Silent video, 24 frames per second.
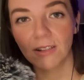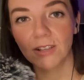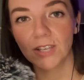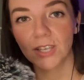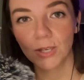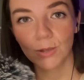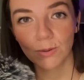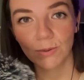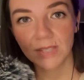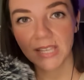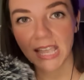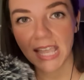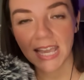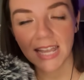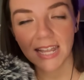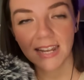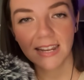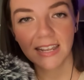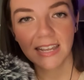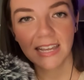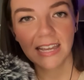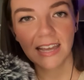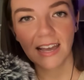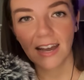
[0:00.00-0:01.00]
use it
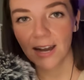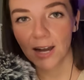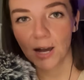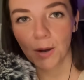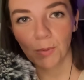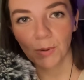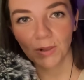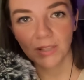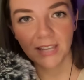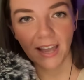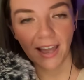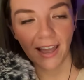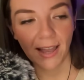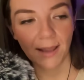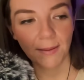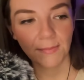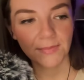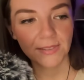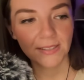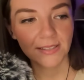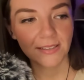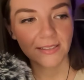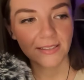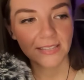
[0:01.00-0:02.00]
a couple
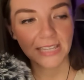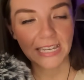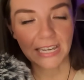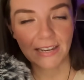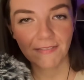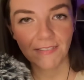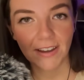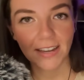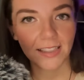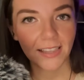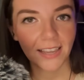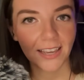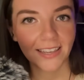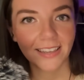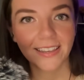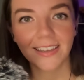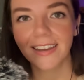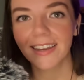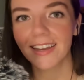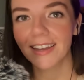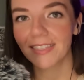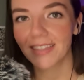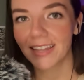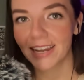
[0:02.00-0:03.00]
times, see if I like
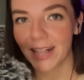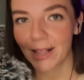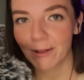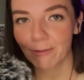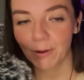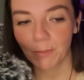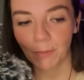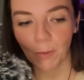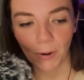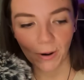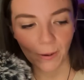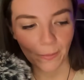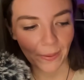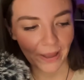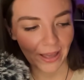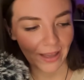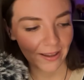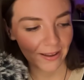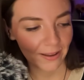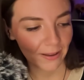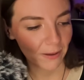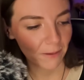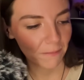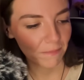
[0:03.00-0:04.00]
it, and then I'll report
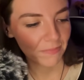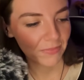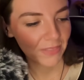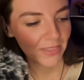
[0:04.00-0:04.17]
back.